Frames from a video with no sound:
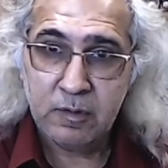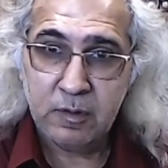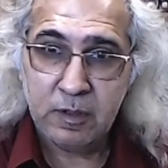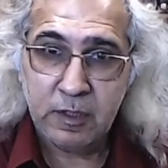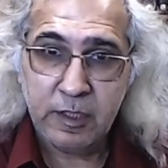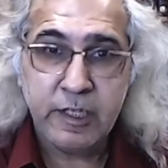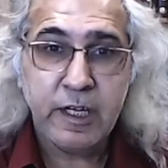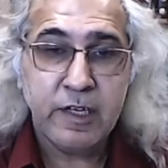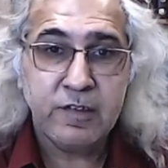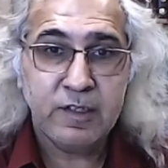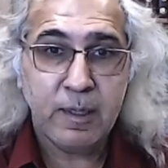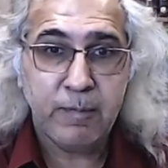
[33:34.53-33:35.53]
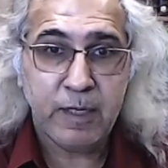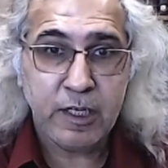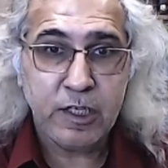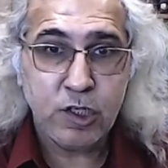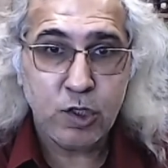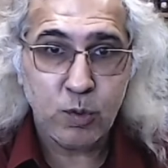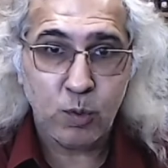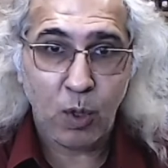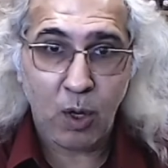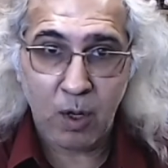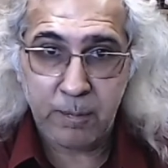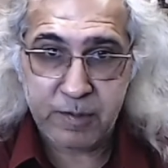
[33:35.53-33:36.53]
creates them into
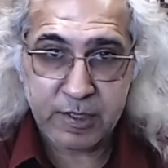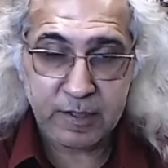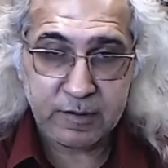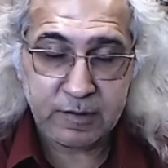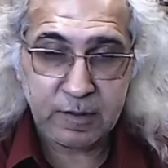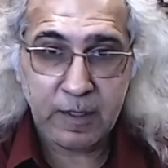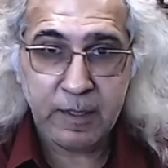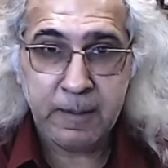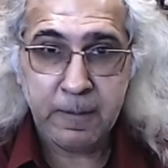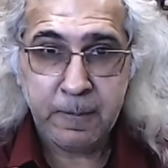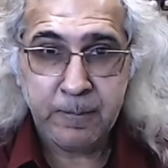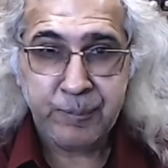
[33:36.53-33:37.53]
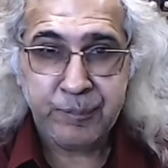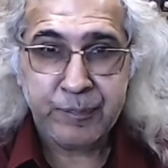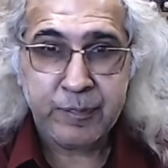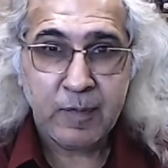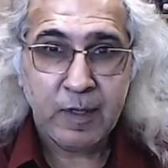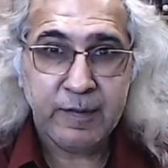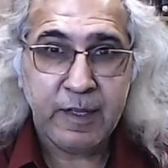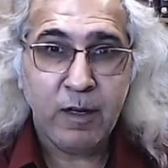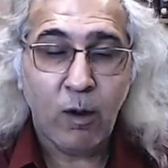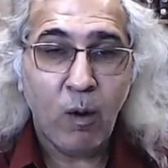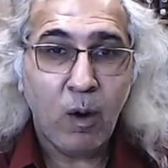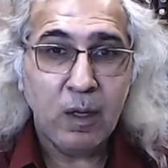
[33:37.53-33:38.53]
objects, right? Then
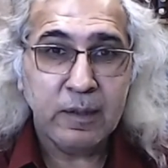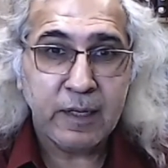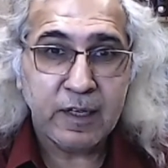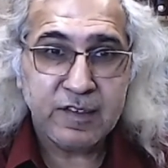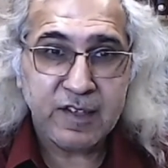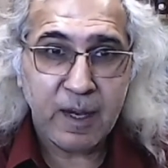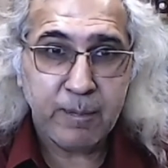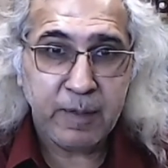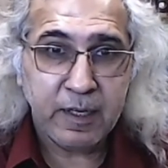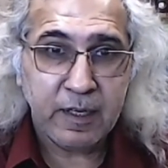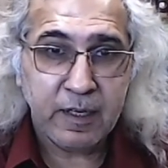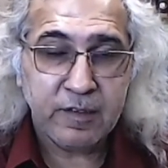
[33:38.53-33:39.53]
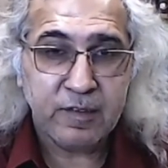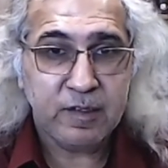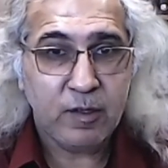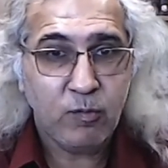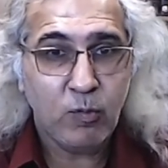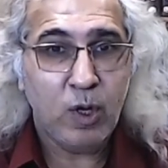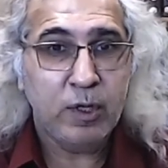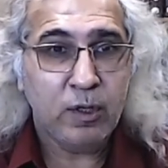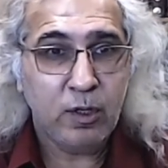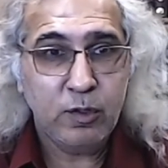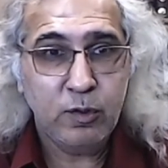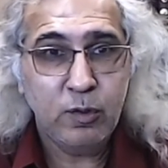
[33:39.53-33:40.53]
all that's happening is that one or
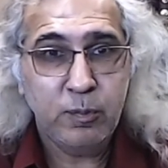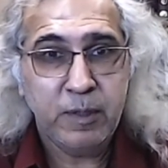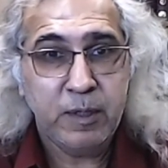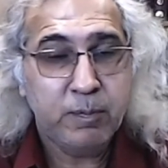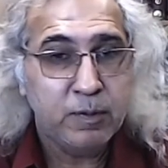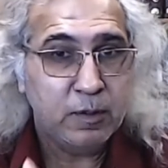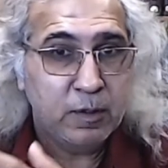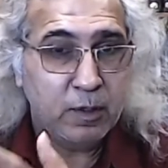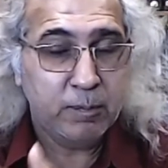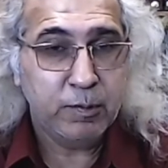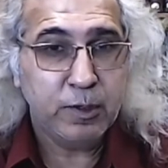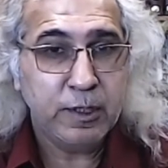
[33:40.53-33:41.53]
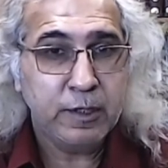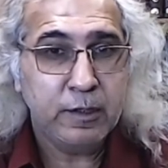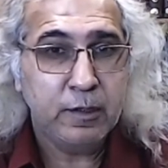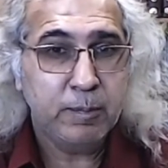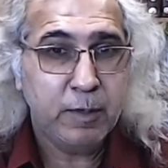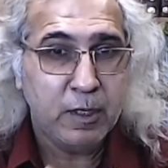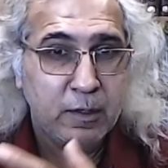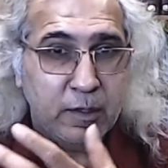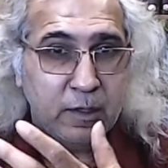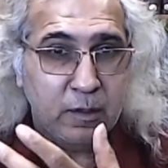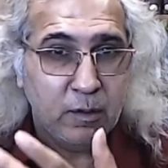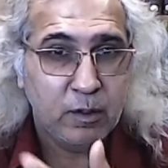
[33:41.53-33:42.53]
two people or a political
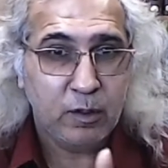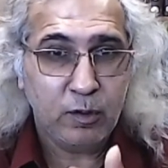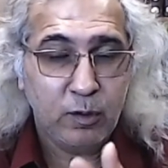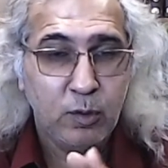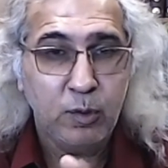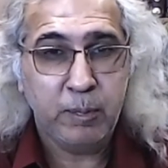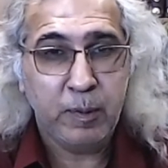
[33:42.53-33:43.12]
party or a group